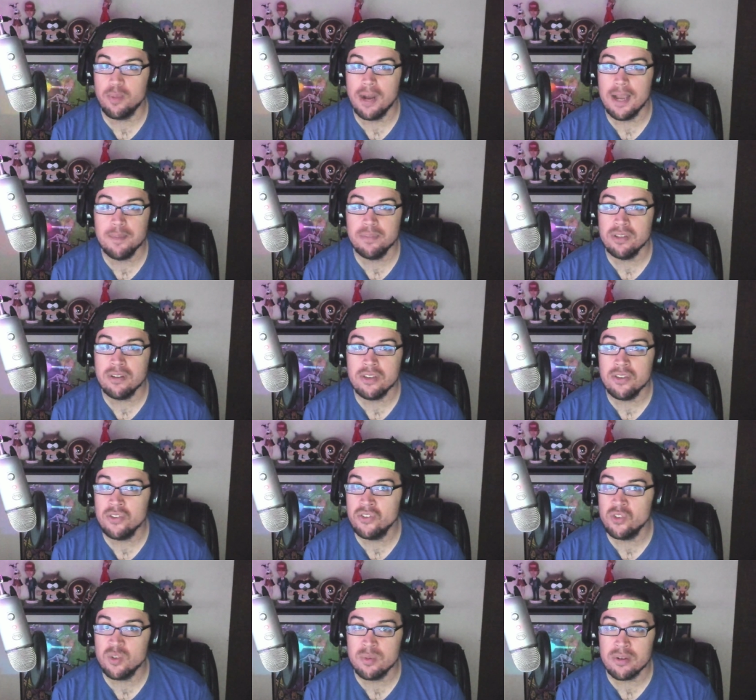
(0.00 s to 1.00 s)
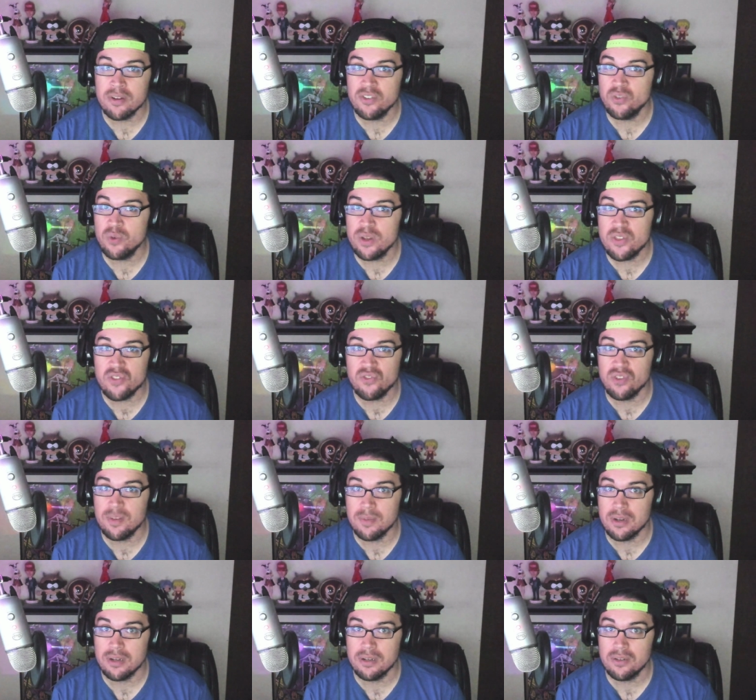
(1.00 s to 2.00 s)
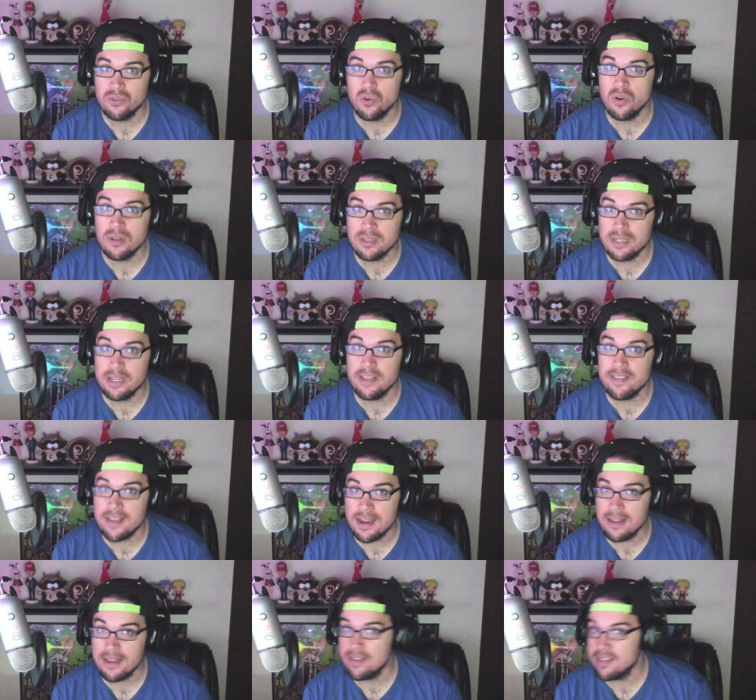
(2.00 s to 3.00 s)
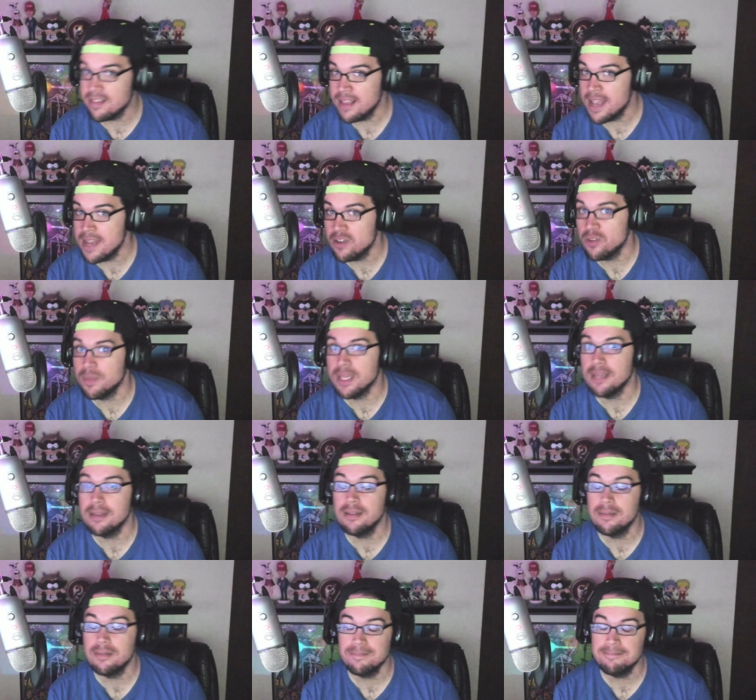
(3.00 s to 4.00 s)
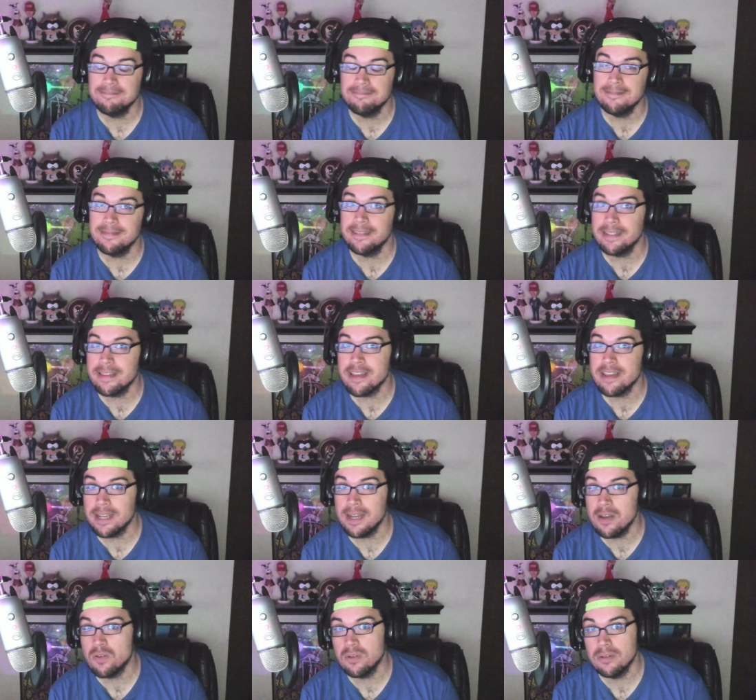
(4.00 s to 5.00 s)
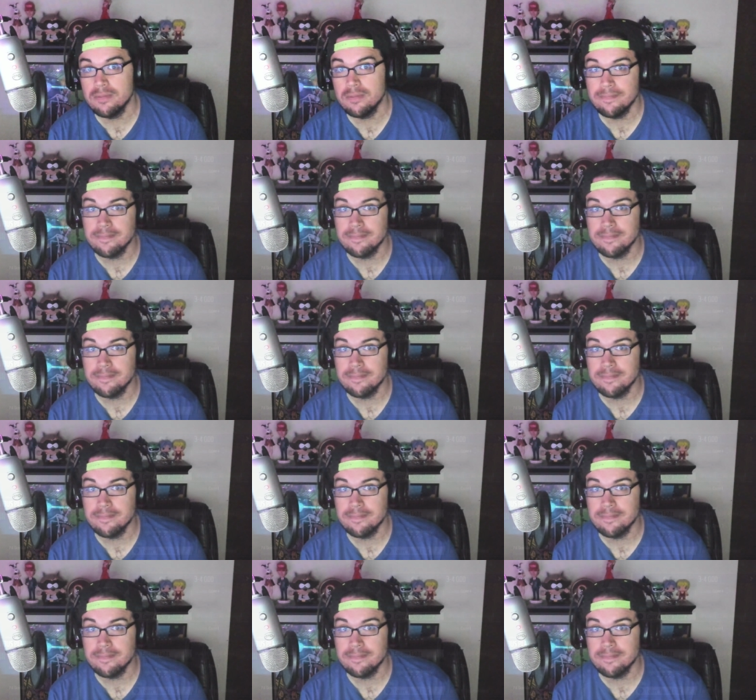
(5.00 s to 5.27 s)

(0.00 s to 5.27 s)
this popular YouTuber and Twitch streamer totally decided to slander me. Check it out.